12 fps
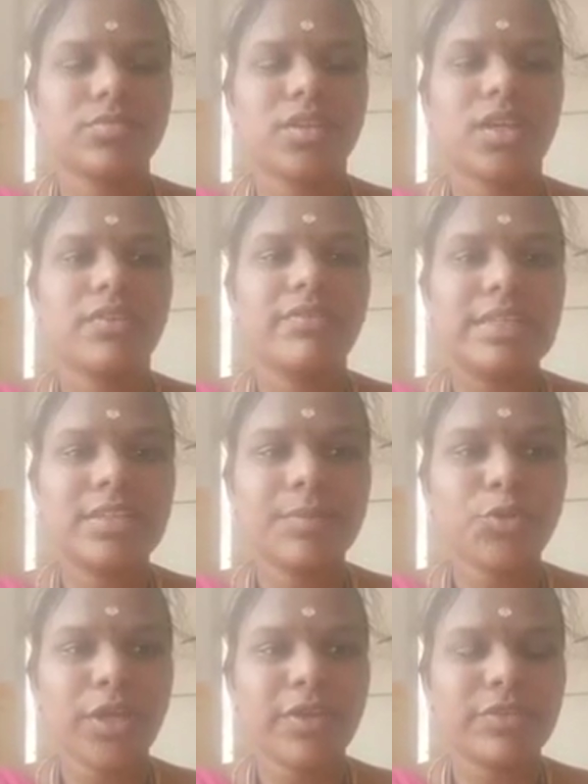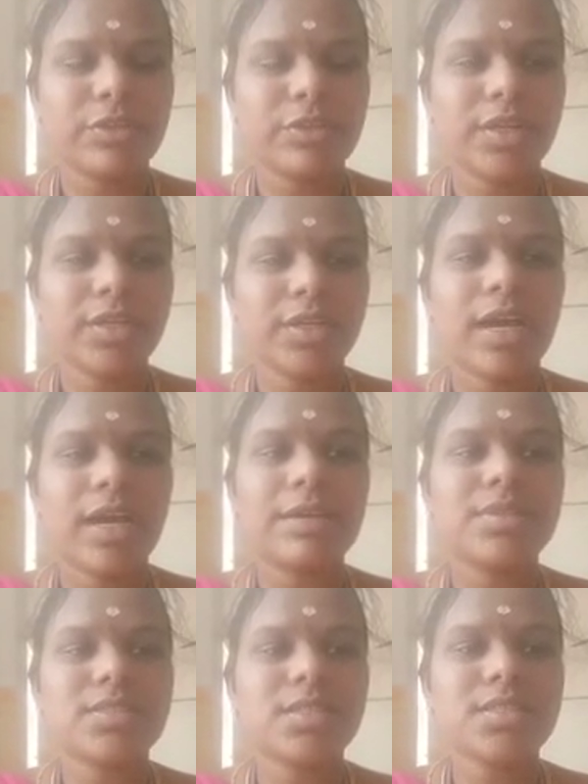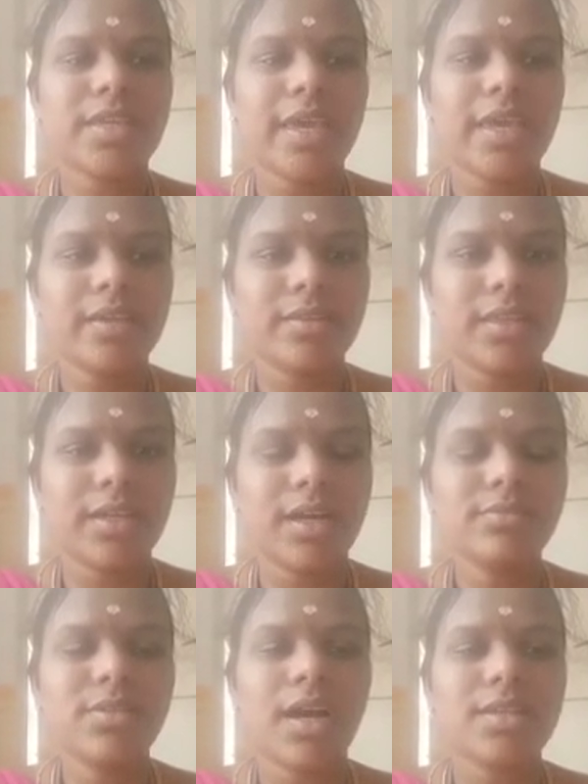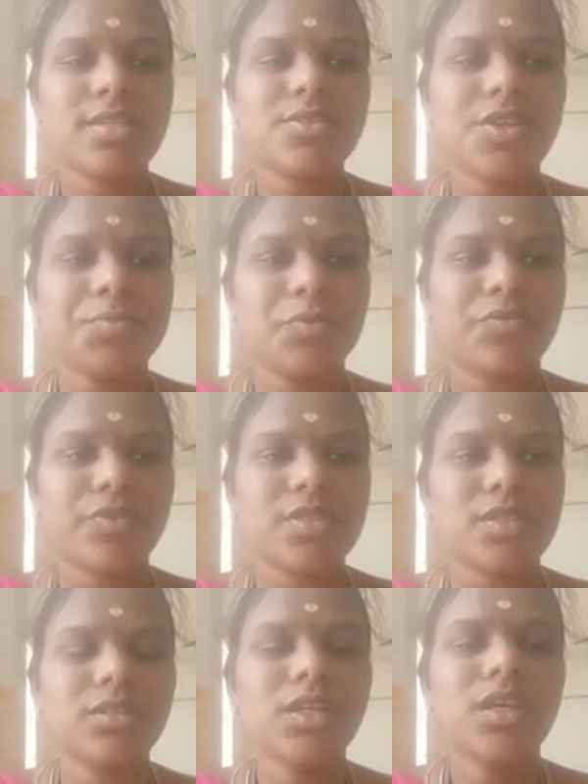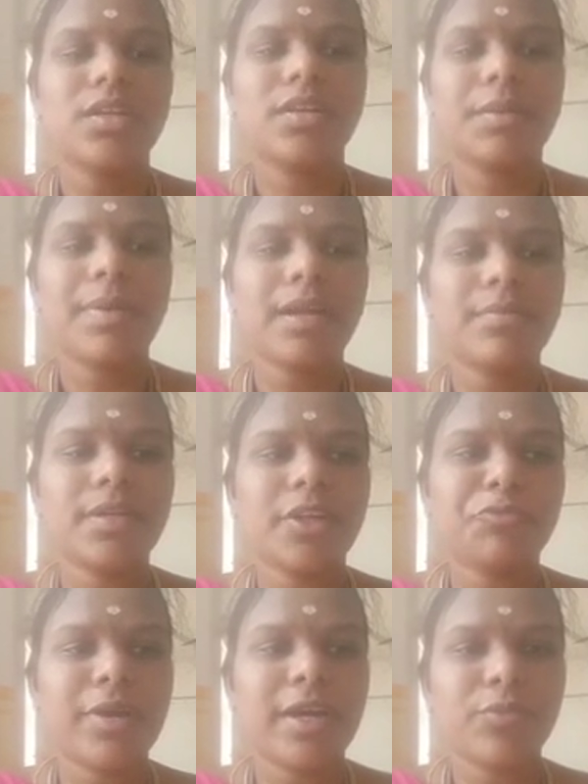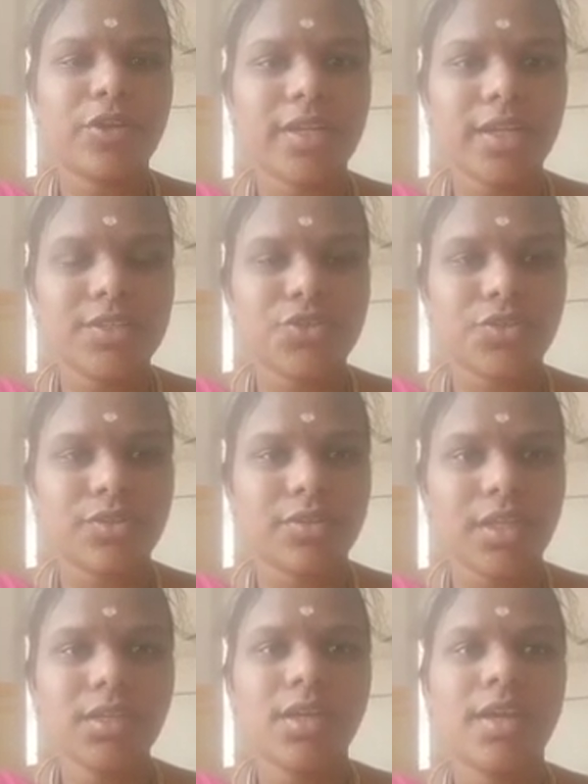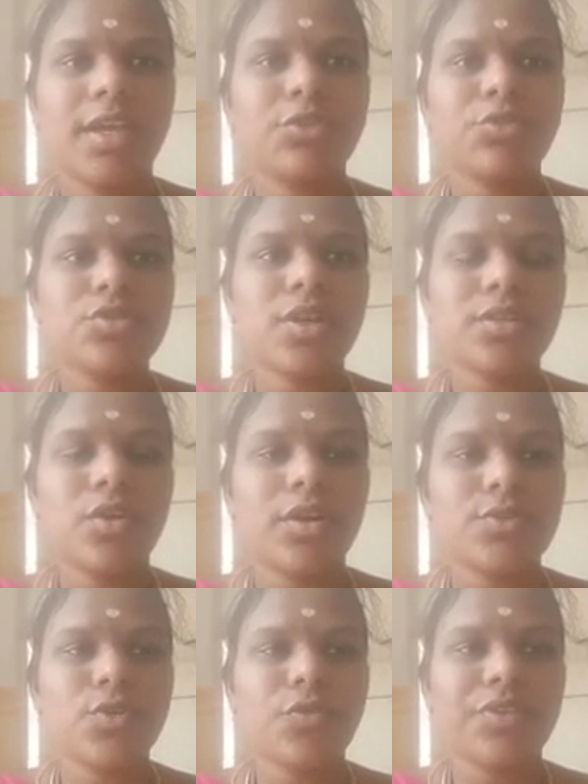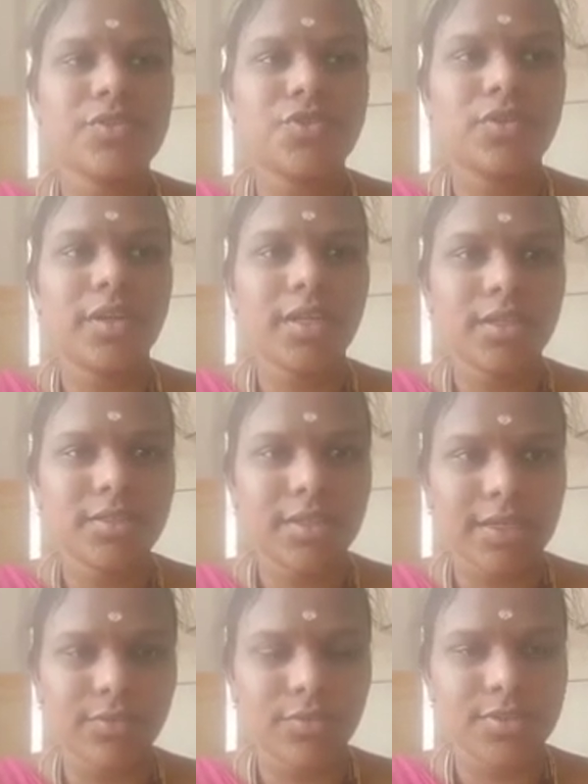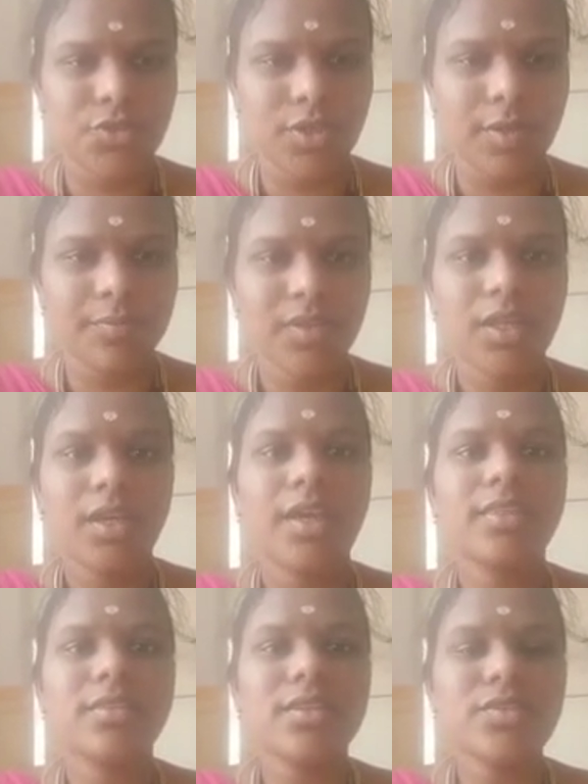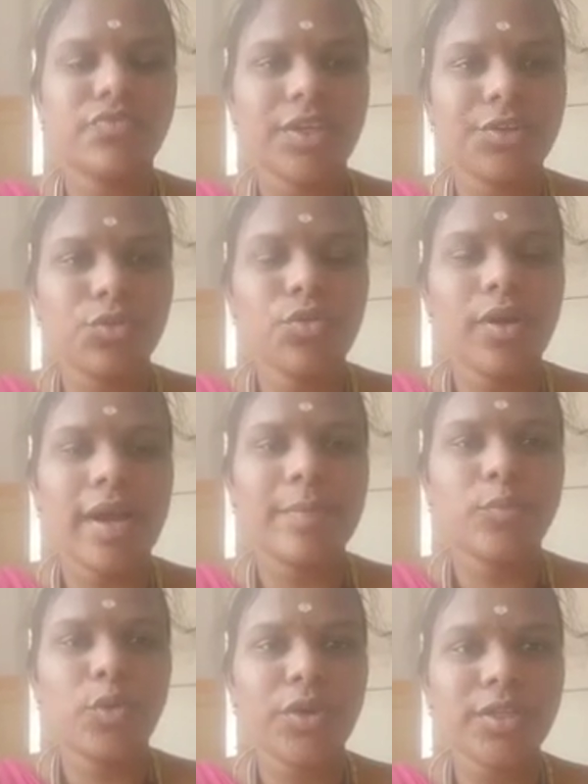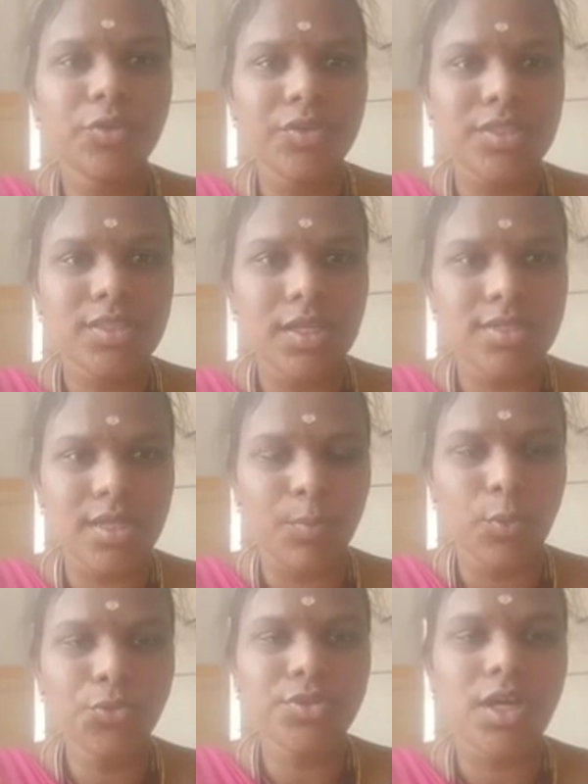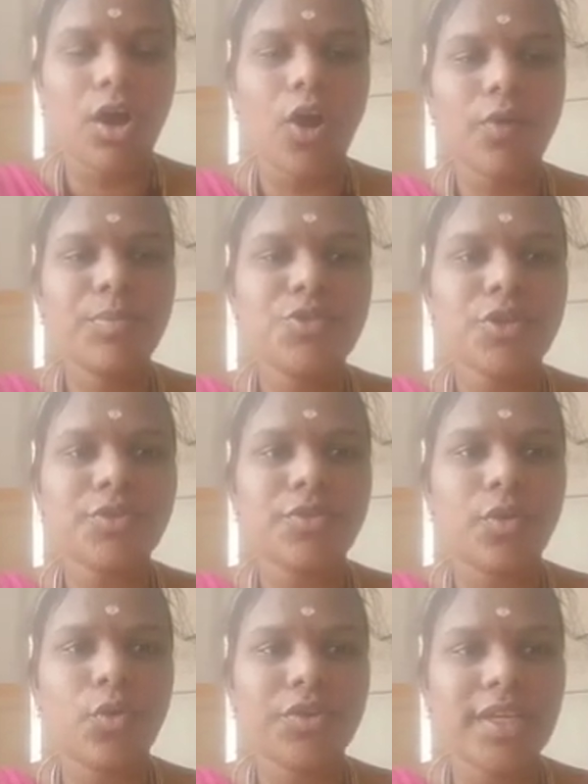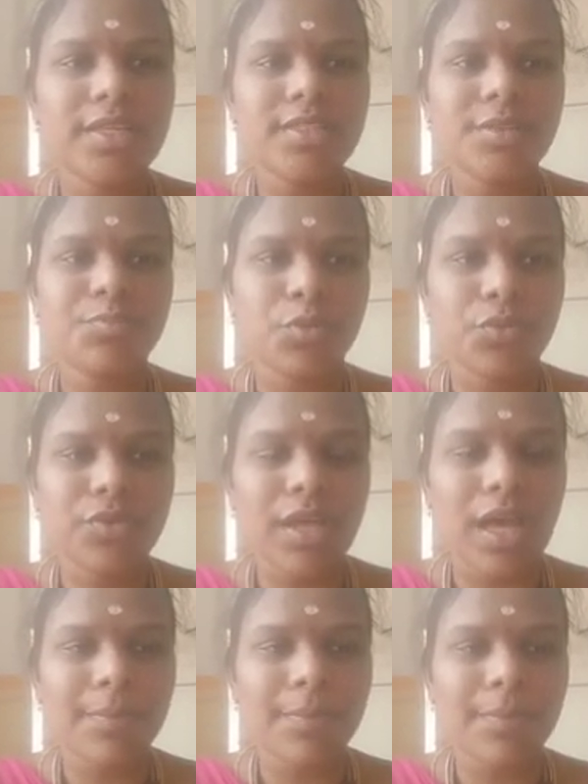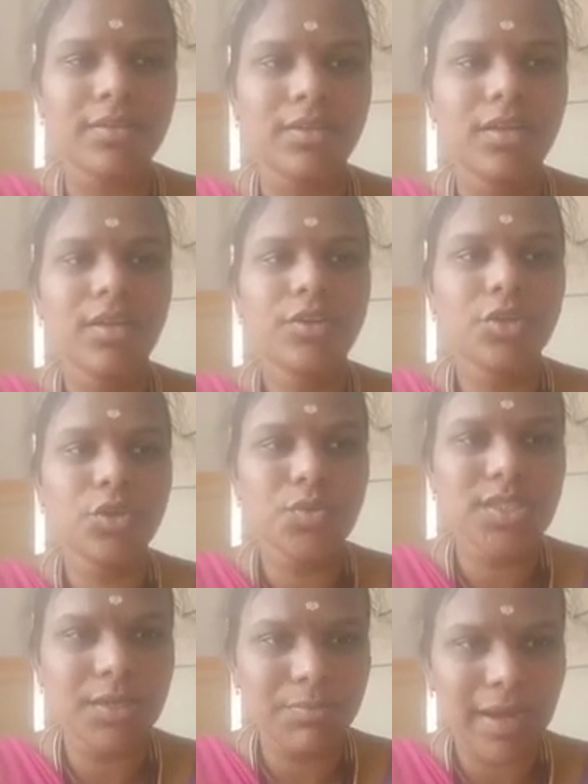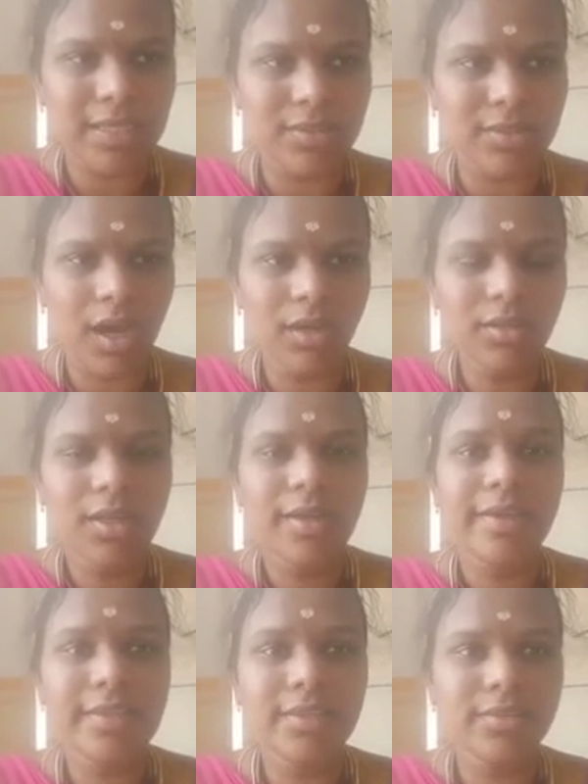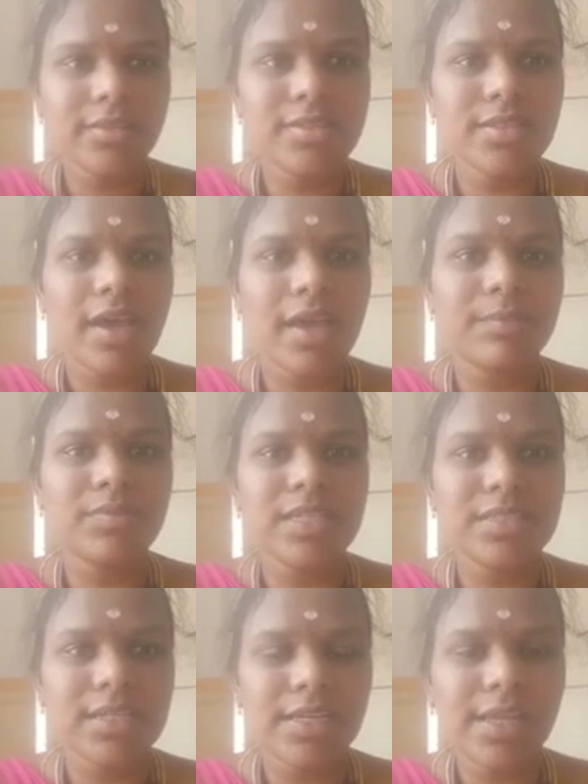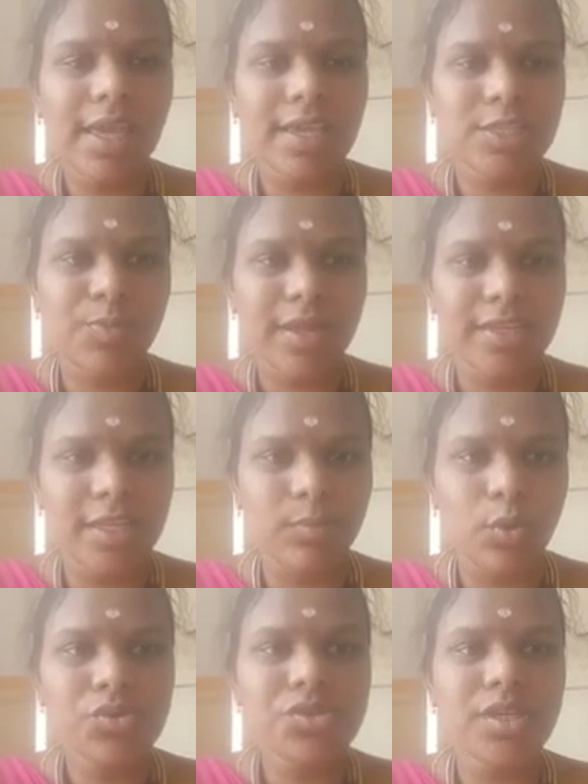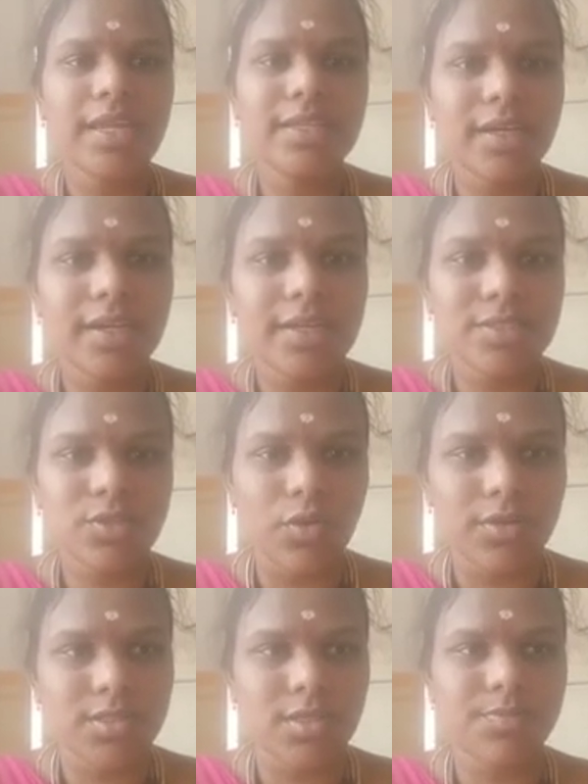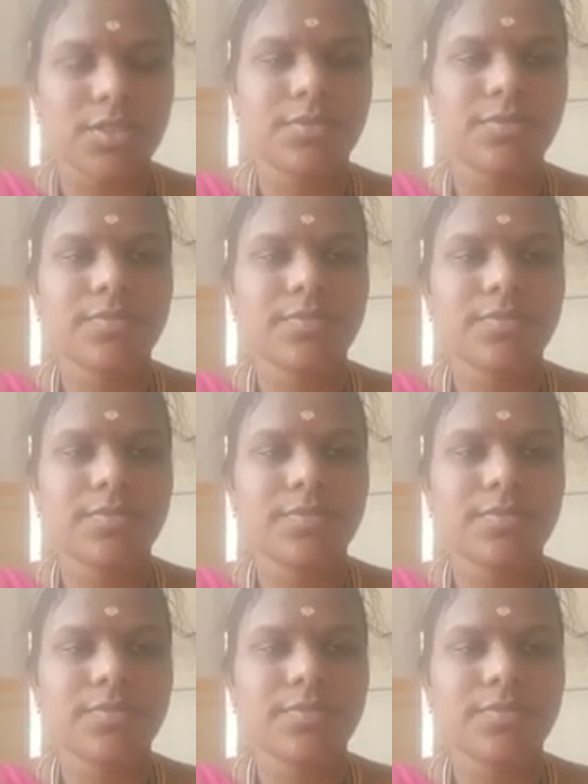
Welcome to everyone. I am Mrs. K. Kritika, Assistant Professor, Department of Biomedical Engineering, Hindustan College of Engineering and Technology. In this video, I am going to discuss about object-oriented programming using Python. In this, I am detailedly explained about inheritance concept.